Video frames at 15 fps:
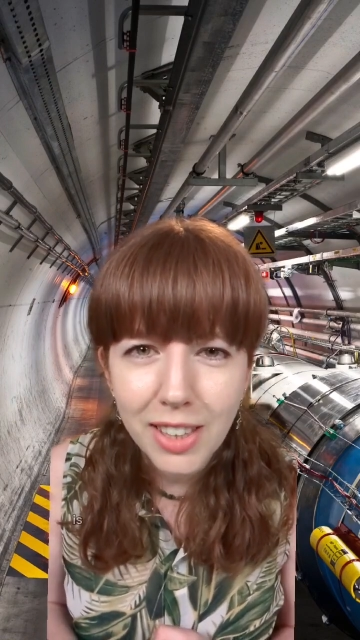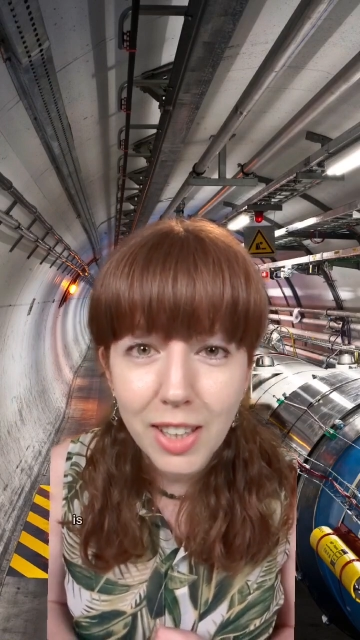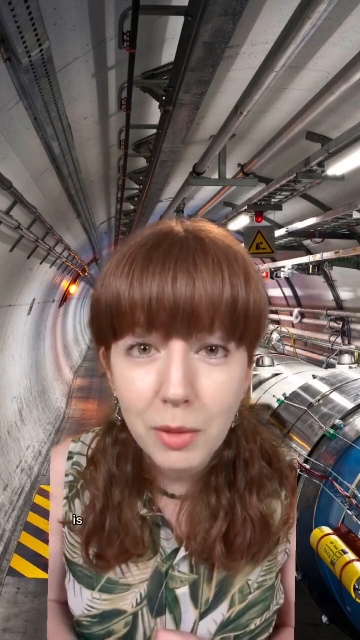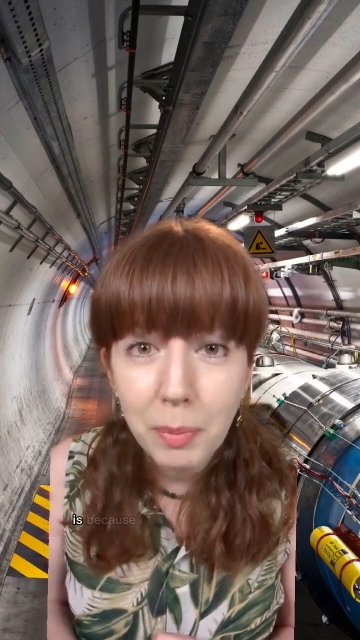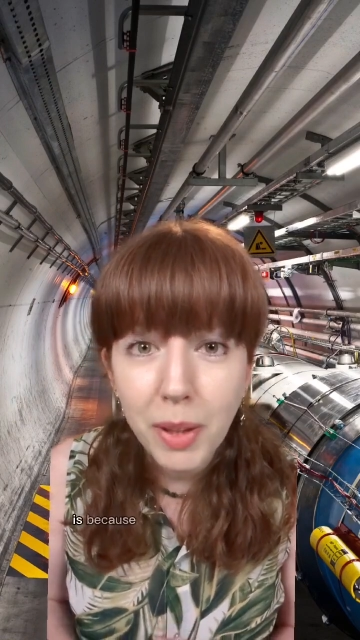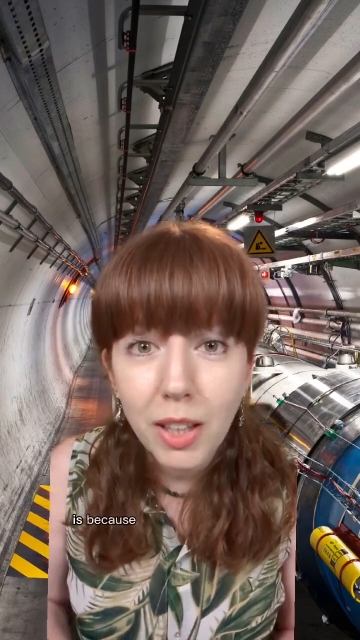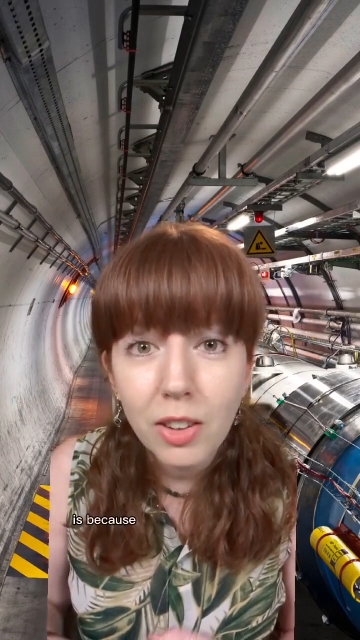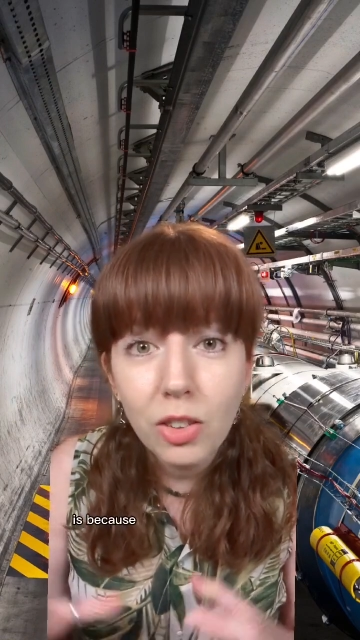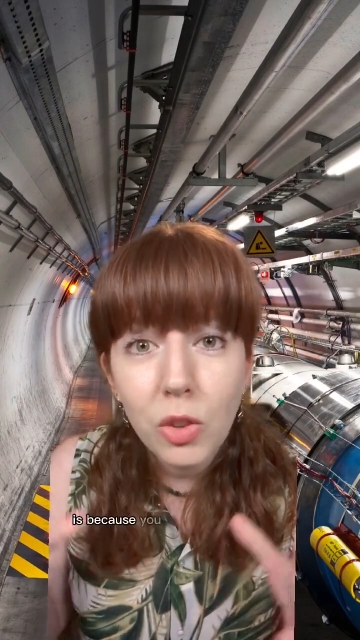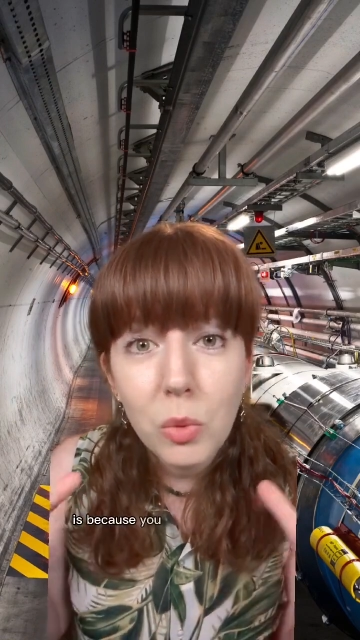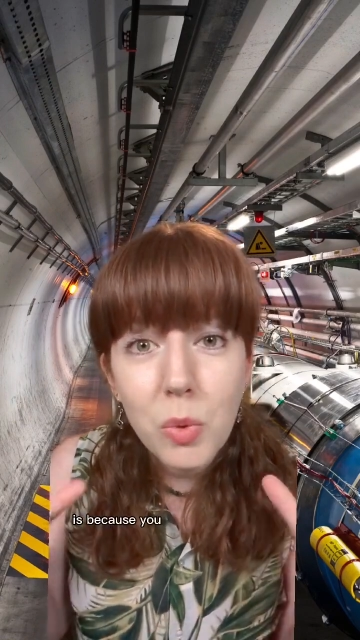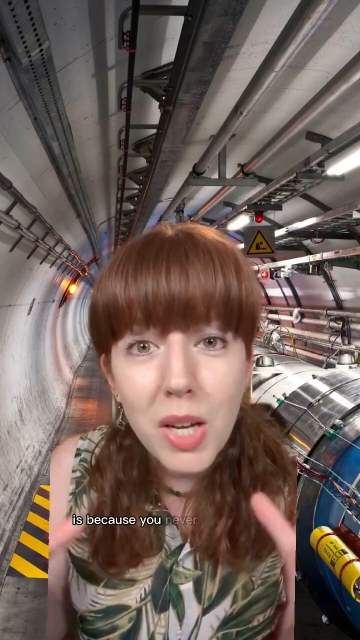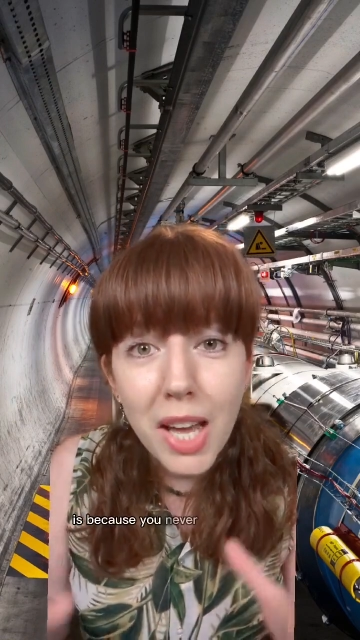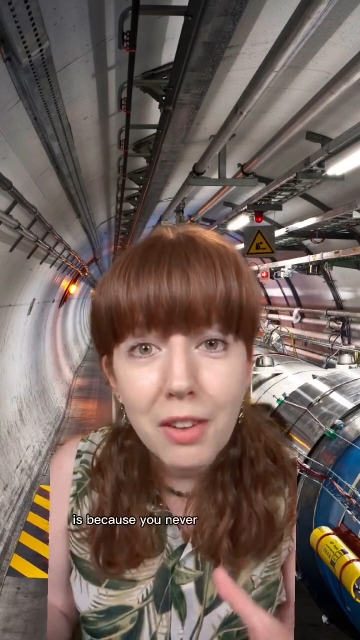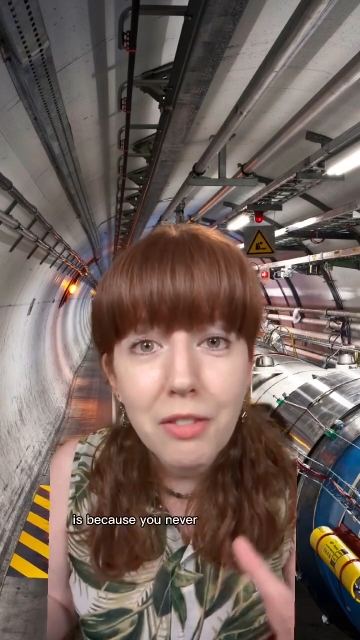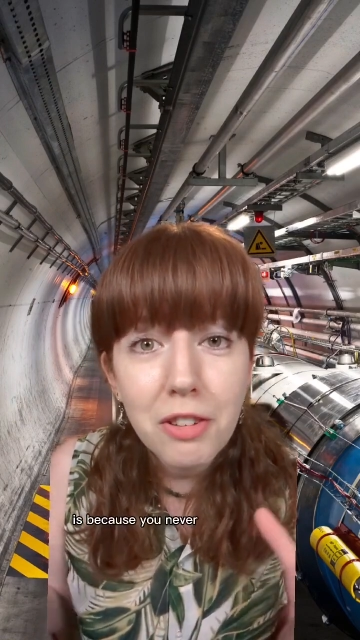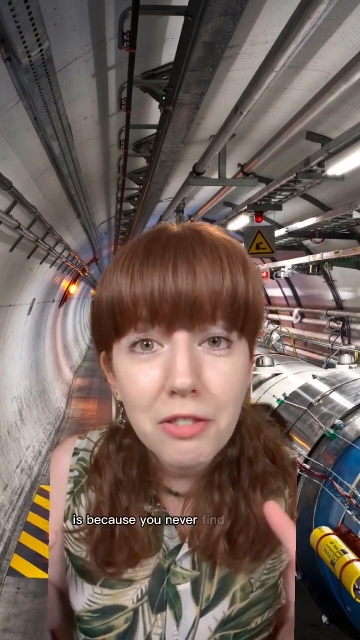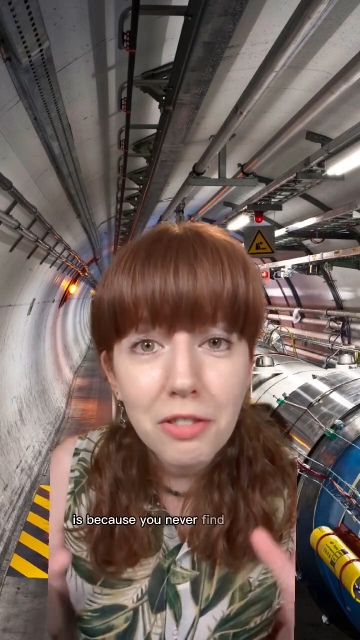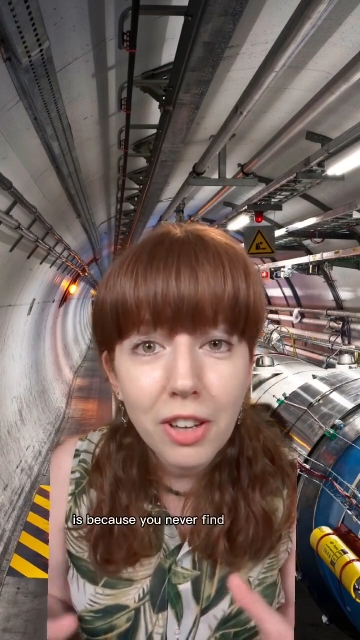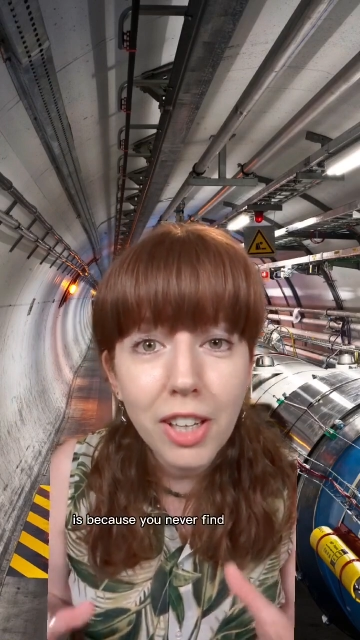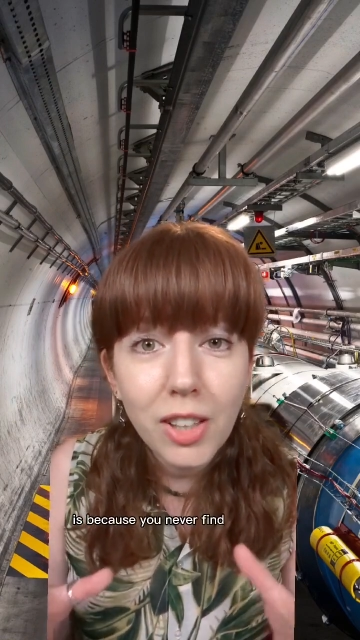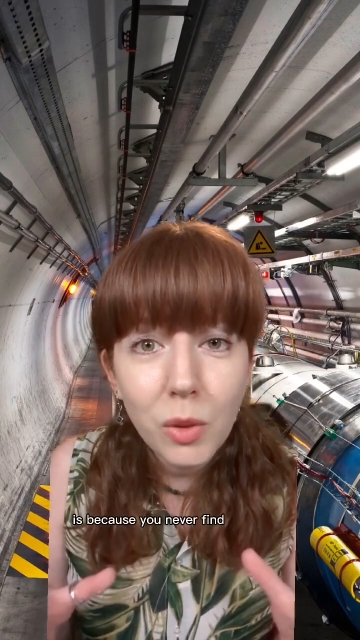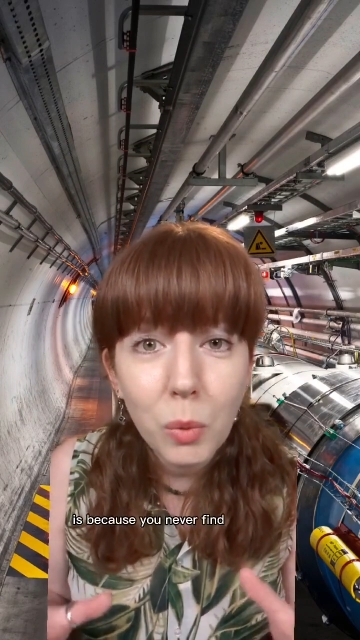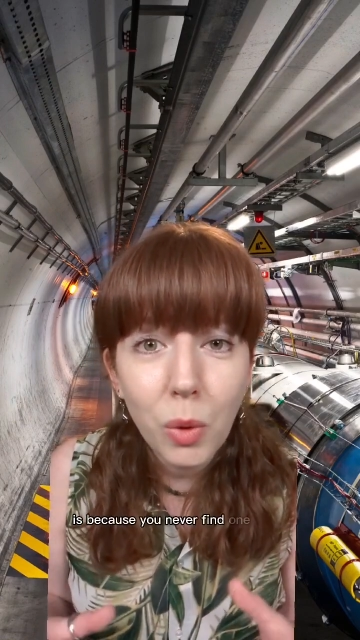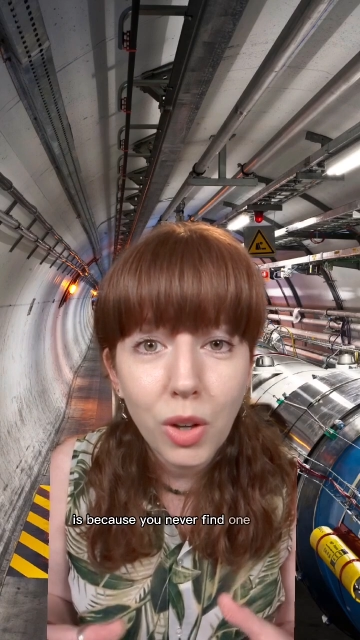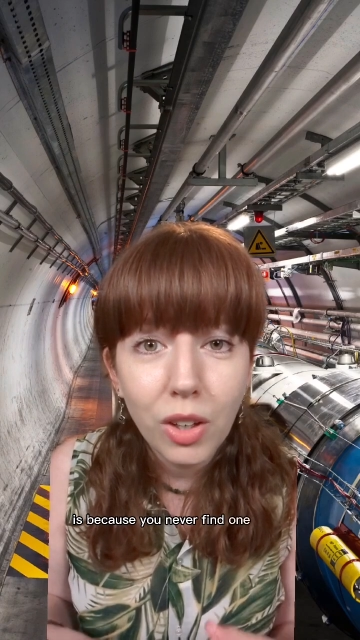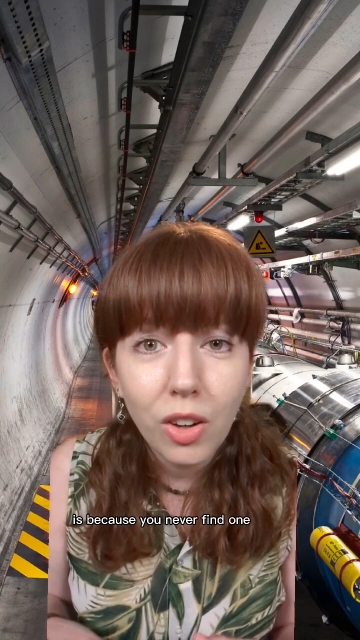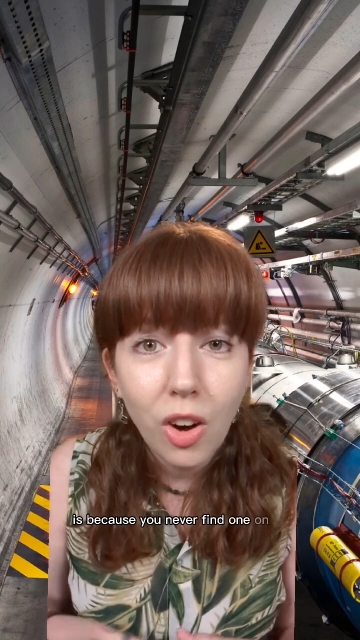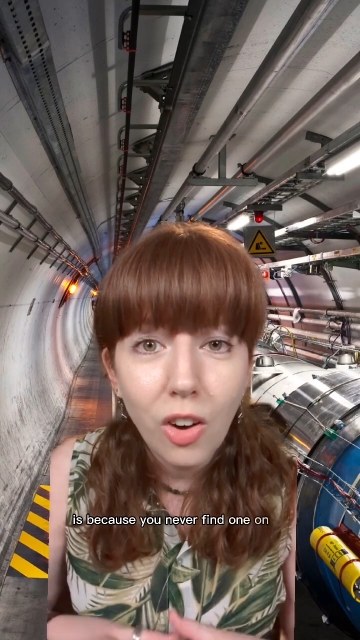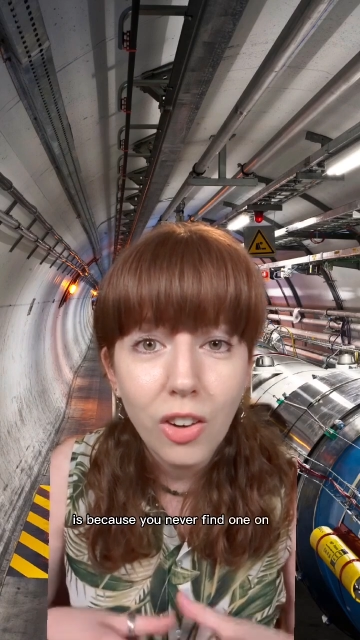is because you never find
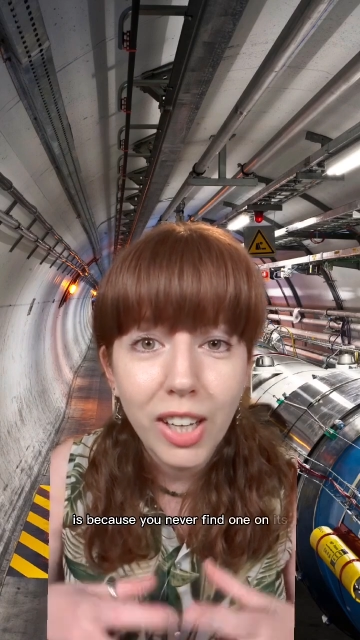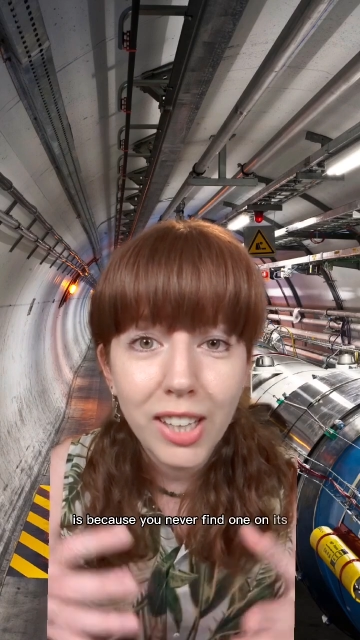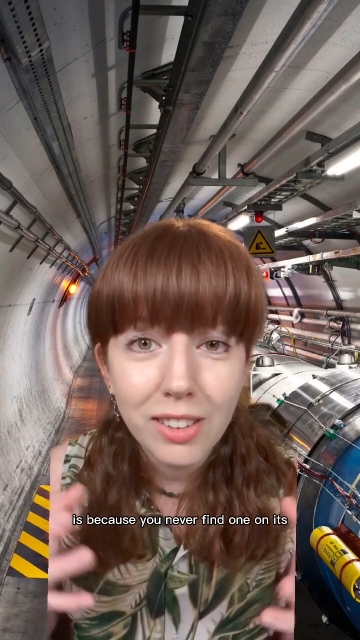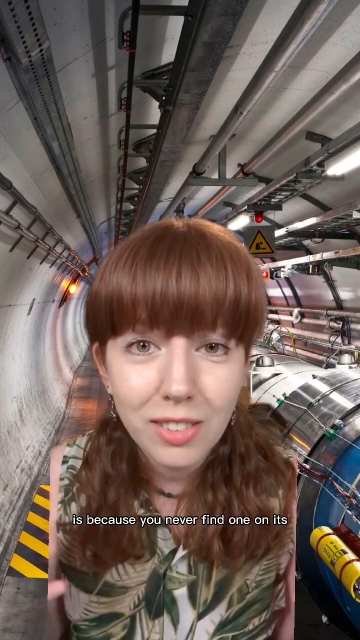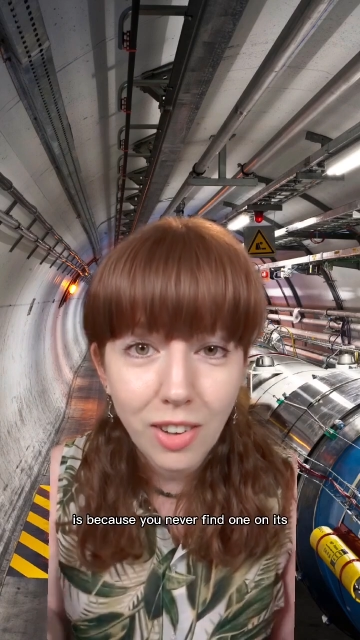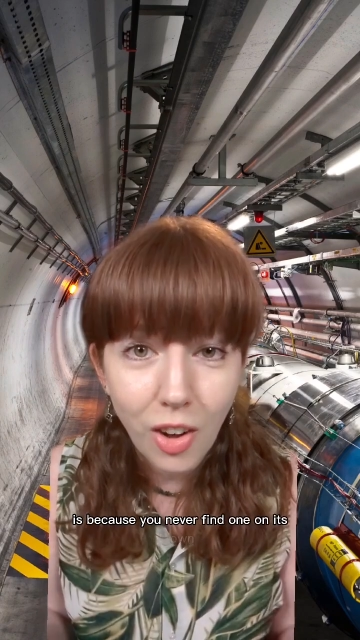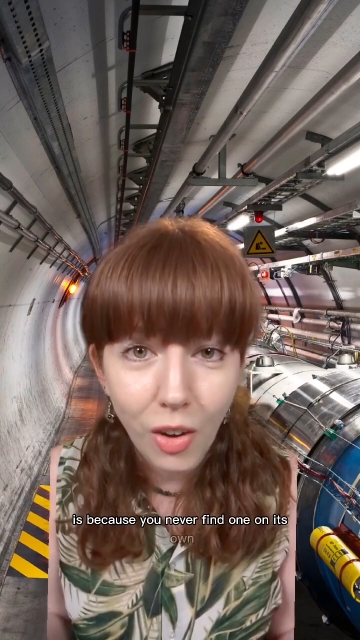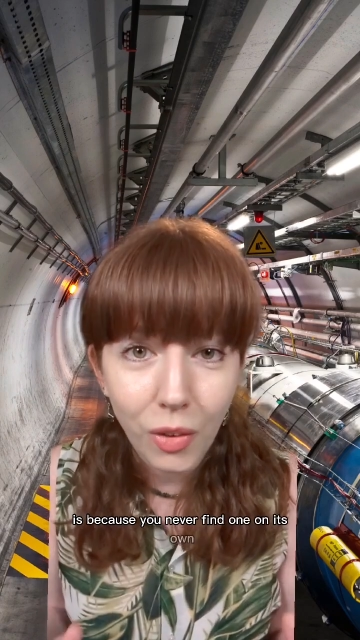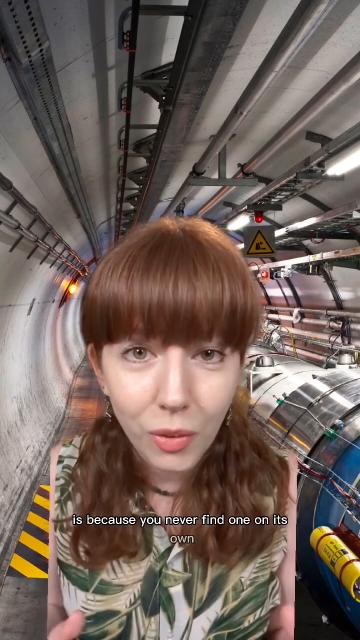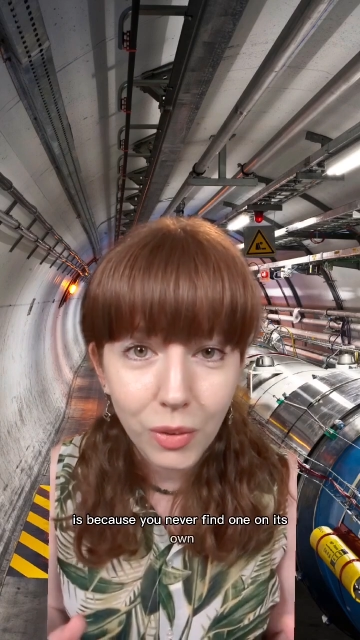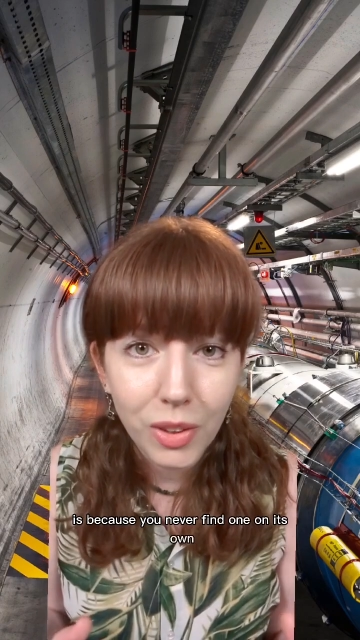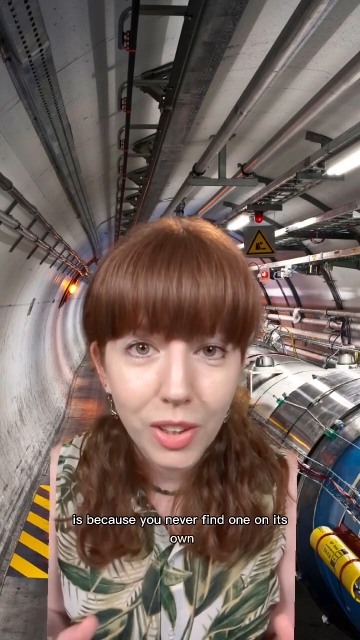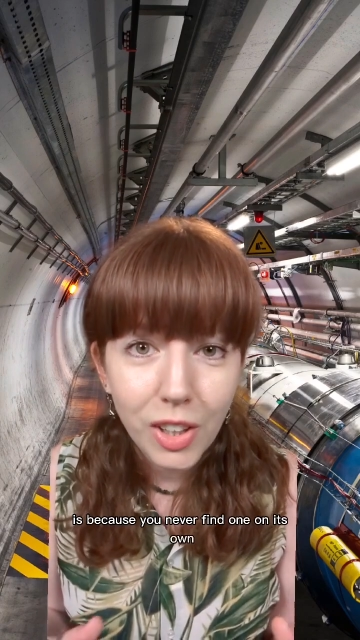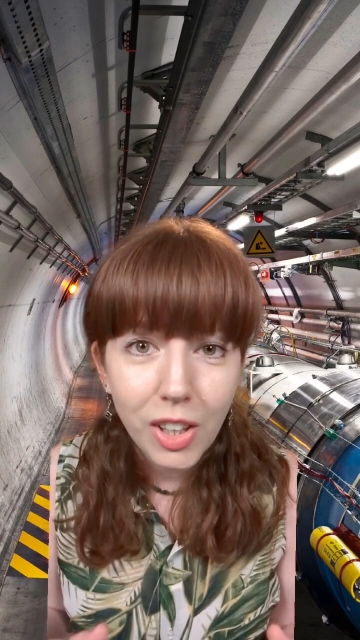one on its own.